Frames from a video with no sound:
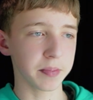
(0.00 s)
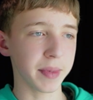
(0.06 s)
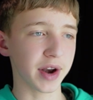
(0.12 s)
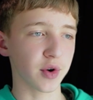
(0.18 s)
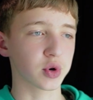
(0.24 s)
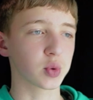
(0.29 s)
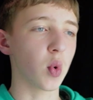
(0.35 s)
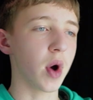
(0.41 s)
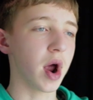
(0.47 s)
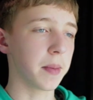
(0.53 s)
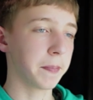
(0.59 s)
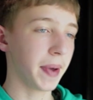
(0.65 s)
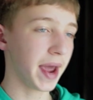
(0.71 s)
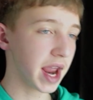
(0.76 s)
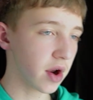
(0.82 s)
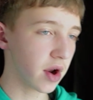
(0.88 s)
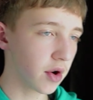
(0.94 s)
might require
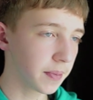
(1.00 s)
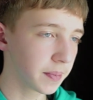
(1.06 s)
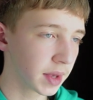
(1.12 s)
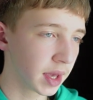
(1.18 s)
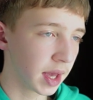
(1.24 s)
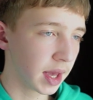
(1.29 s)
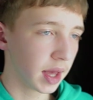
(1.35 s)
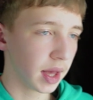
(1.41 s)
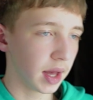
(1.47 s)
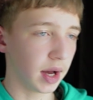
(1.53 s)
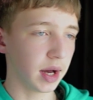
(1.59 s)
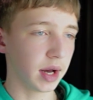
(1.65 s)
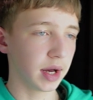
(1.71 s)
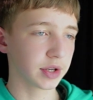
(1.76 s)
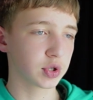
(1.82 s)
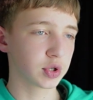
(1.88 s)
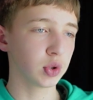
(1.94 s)
pair
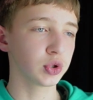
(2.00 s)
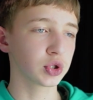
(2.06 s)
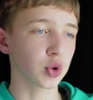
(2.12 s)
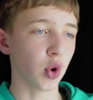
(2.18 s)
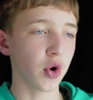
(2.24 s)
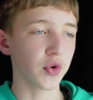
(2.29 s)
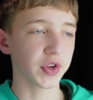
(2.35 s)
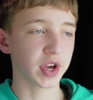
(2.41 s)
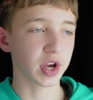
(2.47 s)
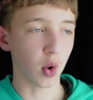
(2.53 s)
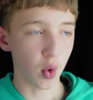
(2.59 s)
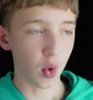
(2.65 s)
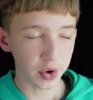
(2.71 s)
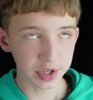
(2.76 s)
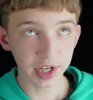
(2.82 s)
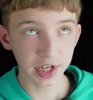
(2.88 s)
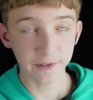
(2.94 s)
to store the
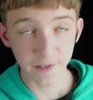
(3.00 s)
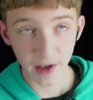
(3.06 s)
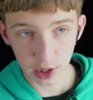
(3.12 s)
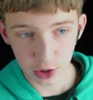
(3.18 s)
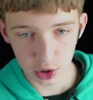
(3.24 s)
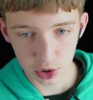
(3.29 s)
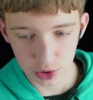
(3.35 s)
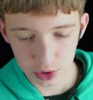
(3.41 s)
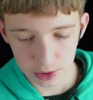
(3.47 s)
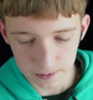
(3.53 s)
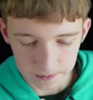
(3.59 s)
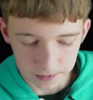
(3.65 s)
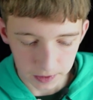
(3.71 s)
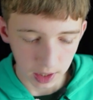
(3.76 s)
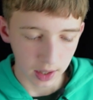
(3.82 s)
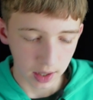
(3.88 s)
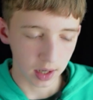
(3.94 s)
coordinate values
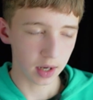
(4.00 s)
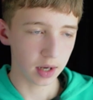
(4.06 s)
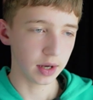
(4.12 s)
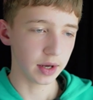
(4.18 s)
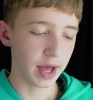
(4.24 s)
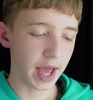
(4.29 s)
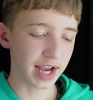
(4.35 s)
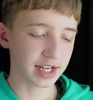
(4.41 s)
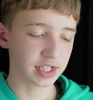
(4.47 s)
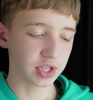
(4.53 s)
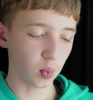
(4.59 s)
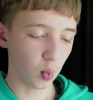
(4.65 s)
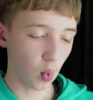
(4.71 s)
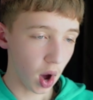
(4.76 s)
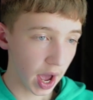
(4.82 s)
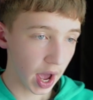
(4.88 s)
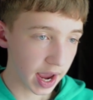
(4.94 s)
x
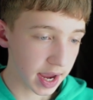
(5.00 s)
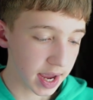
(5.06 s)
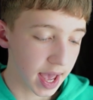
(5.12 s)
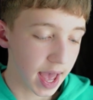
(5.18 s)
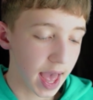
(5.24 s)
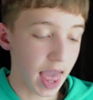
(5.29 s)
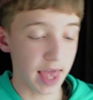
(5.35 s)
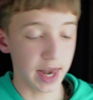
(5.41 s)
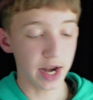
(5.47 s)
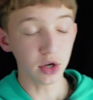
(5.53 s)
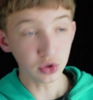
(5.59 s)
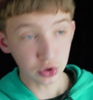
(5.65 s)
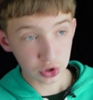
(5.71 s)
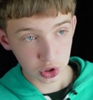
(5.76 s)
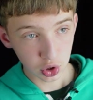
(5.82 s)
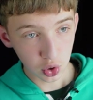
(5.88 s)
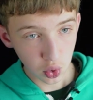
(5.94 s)
and y, and
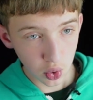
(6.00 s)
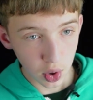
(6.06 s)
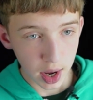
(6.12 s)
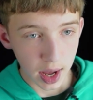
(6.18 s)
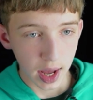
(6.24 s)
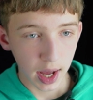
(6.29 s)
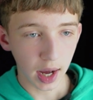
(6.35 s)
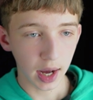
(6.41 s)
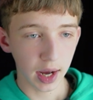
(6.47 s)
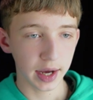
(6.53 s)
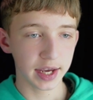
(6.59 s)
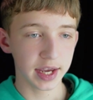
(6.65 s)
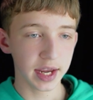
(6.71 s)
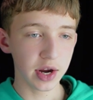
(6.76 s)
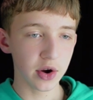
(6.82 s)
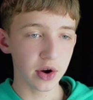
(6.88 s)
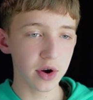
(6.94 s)
also
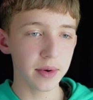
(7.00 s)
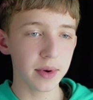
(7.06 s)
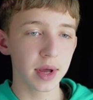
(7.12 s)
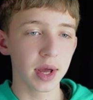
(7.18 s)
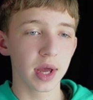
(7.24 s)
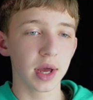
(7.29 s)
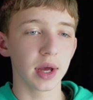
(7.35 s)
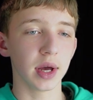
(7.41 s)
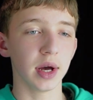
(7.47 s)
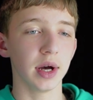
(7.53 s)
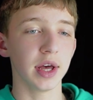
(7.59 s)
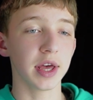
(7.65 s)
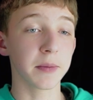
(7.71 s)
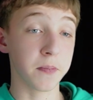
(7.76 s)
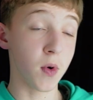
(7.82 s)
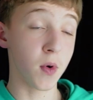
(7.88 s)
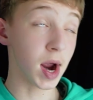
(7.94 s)
here
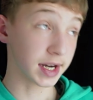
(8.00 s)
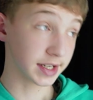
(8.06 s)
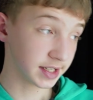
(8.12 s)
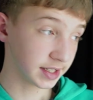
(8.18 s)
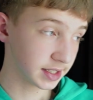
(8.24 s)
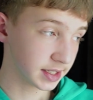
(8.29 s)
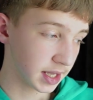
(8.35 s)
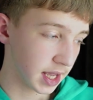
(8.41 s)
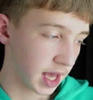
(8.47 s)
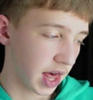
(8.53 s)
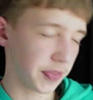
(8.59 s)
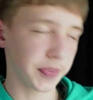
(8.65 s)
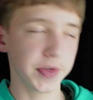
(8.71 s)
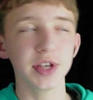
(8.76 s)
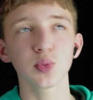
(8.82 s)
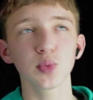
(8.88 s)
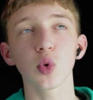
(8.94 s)
in practice
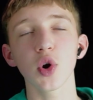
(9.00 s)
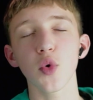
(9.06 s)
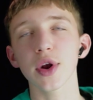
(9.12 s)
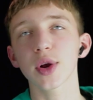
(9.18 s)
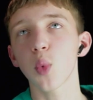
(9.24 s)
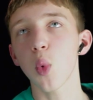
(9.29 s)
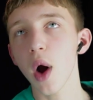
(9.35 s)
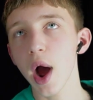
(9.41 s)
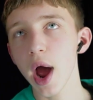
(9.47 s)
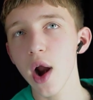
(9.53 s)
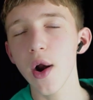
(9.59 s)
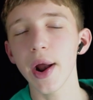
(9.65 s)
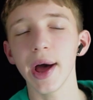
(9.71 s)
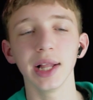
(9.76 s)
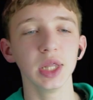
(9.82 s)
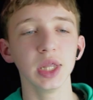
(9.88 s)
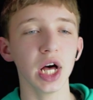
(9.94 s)
this would
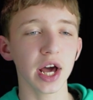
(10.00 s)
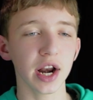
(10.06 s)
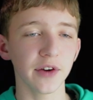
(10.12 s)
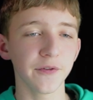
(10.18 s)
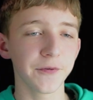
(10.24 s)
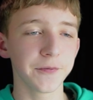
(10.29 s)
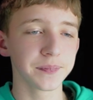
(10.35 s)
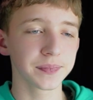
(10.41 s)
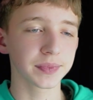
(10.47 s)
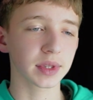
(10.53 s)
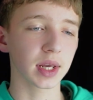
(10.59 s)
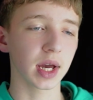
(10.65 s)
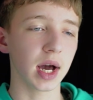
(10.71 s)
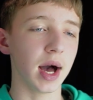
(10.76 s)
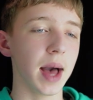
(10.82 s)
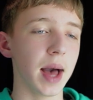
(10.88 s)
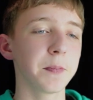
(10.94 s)
require a lot of
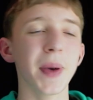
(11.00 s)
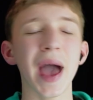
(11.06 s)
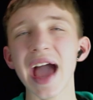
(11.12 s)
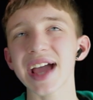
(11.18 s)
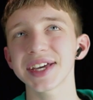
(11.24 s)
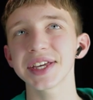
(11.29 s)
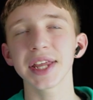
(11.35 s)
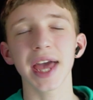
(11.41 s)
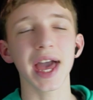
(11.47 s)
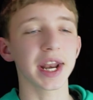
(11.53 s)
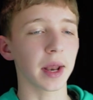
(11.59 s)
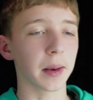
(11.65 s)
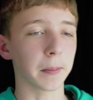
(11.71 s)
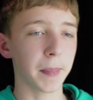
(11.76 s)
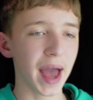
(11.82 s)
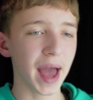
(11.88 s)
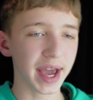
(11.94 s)
packing and
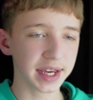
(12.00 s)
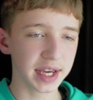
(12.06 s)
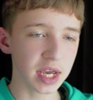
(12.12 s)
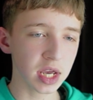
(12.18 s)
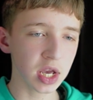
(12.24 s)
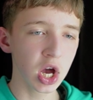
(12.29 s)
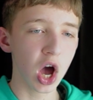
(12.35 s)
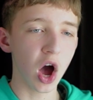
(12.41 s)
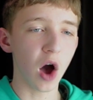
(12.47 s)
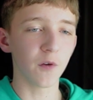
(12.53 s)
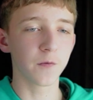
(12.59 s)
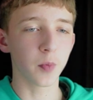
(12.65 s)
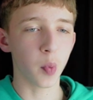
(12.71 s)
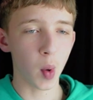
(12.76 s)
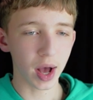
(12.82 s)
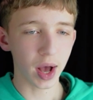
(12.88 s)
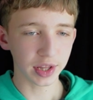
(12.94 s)
unpacking
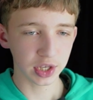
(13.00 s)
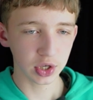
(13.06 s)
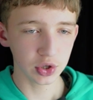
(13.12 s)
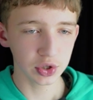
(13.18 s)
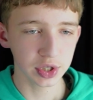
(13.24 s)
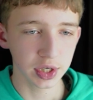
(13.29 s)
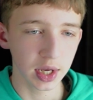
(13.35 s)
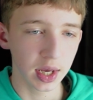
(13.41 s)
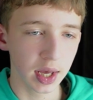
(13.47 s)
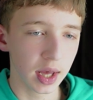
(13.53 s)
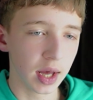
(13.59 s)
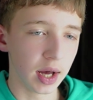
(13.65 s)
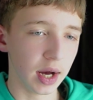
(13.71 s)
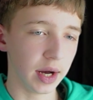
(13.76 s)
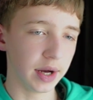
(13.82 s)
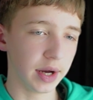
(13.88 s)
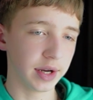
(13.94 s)
of values,
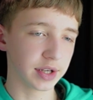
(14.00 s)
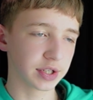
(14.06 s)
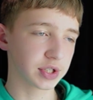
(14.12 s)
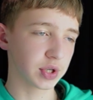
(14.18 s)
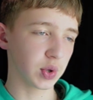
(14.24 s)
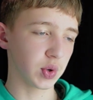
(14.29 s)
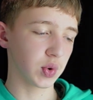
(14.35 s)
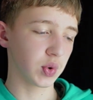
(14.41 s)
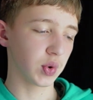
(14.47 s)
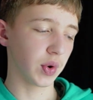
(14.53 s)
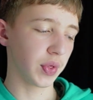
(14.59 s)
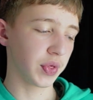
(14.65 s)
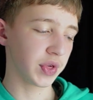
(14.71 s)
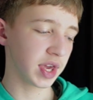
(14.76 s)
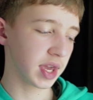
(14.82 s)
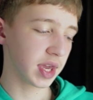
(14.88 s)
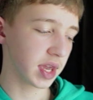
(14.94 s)
so
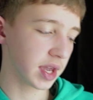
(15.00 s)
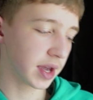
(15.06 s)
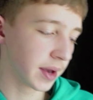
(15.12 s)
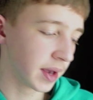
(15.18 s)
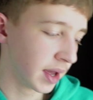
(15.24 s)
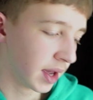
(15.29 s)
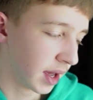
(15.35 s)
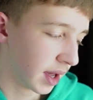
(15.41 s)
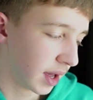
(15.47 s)
the